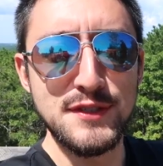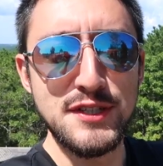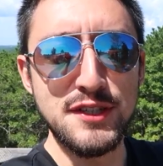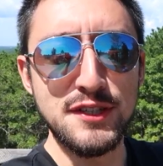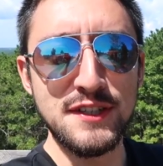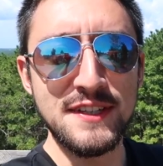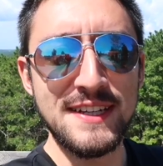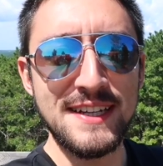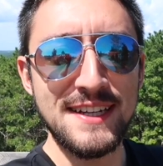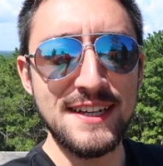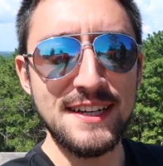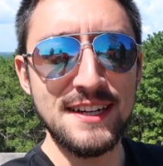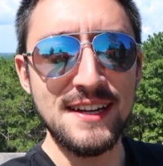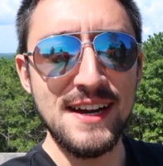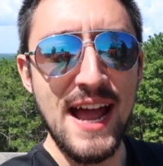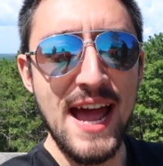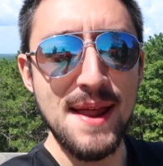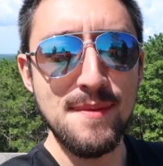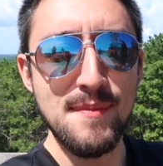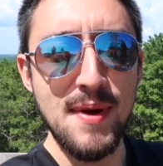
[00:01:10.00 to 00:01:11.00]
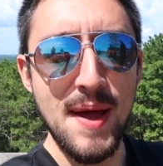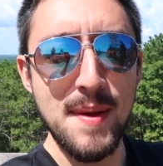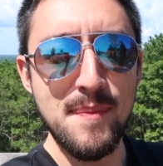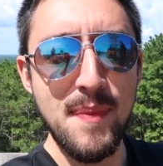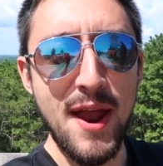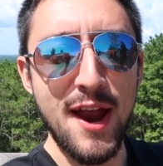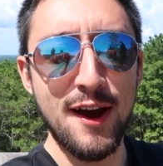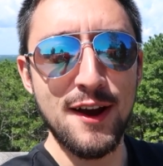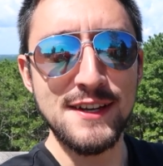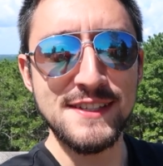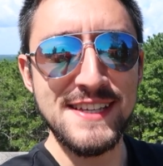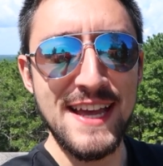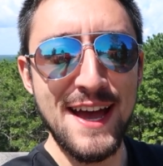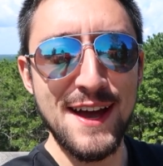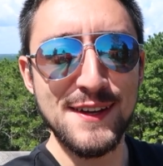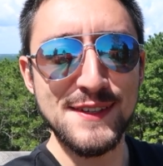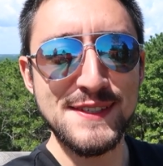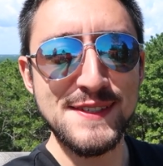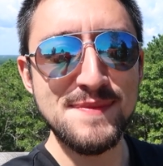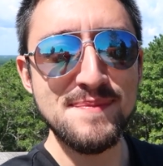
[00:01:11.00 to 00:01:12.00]
chilling here at my parents'
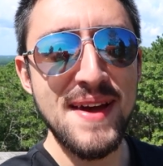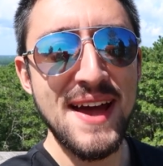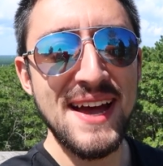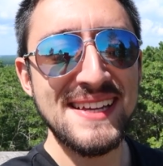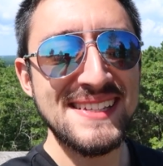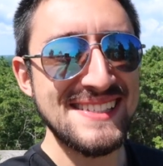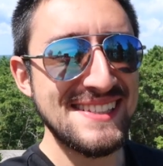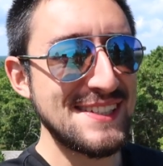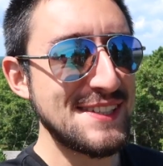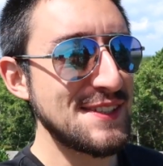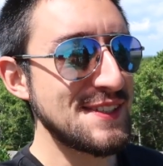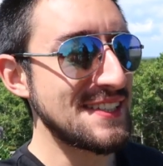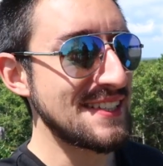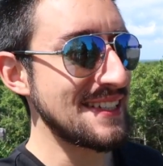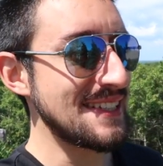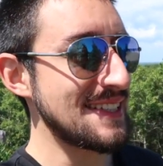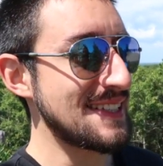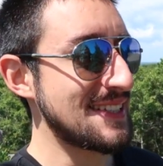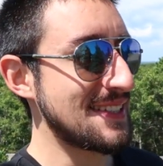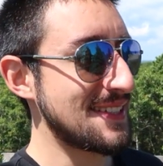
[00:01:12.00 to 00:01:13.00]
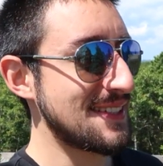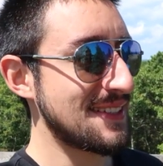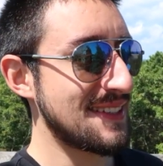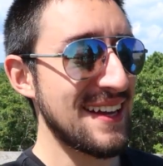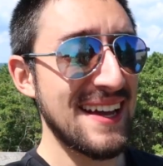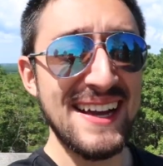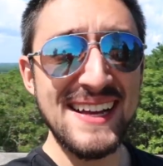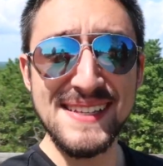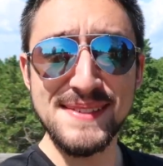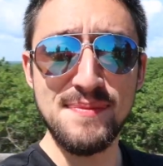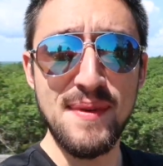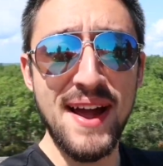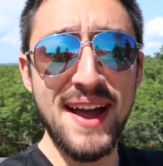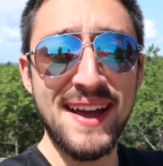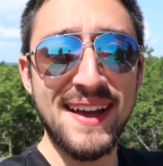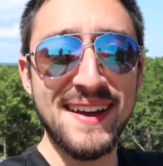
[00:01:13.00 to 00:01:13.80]
house in Massachusetts. I guess my